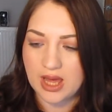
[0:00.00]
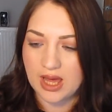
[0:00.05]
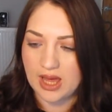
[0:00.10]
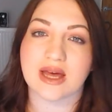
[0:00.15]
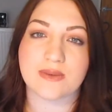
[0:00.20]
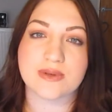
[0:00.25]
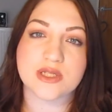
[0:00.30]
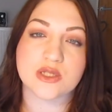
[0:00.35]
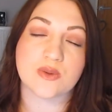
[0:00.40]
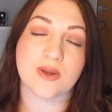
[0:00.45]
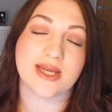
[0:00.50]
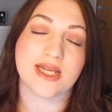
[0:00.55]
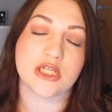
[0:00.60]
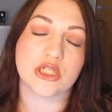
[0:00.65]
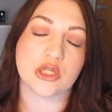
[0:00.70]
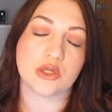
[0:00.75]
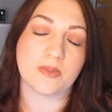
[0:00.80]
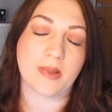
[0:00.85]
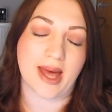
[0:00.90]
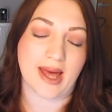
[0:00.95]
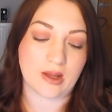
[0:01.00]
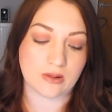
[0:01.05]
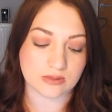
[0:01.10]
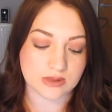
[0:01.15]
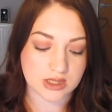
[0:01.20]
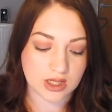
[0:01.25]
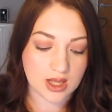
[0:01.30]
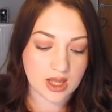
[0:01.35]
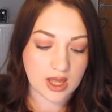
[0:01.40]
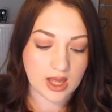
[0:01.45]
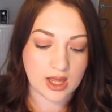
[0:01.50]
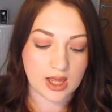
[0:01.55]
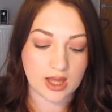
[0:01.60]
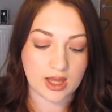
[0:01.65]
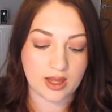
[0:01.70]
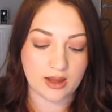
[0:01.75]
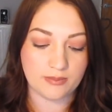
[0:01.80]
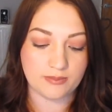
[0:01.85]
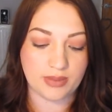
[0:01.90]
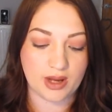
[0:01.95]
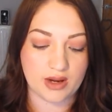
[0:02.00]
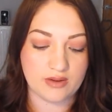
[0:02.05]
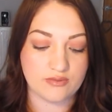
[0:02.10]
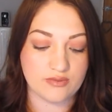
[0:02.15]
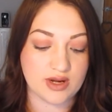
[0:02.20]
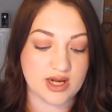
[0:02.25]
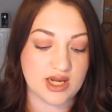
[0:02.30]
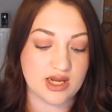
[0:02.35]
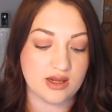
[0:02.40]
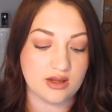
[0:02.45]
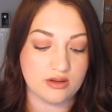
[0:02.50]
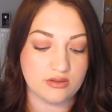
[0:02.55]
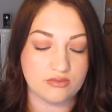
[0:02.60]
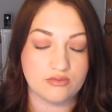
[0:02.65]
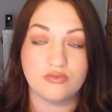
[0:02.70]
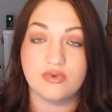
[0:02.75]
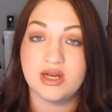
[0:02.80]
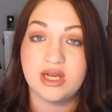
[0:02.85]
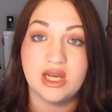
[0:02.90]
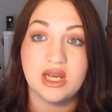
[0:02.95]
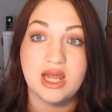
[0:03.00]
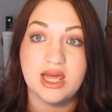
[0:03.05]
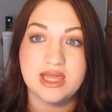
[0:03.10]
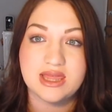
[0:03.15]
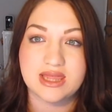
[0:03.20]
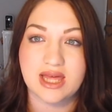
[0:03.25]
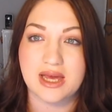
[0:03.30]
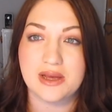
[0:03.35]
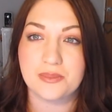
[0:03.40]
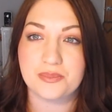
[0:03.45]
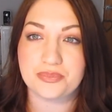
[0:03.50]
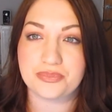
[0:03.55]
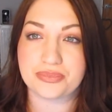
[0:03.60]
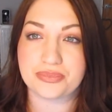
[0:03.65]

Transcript: That was £22, but I really, really liked that.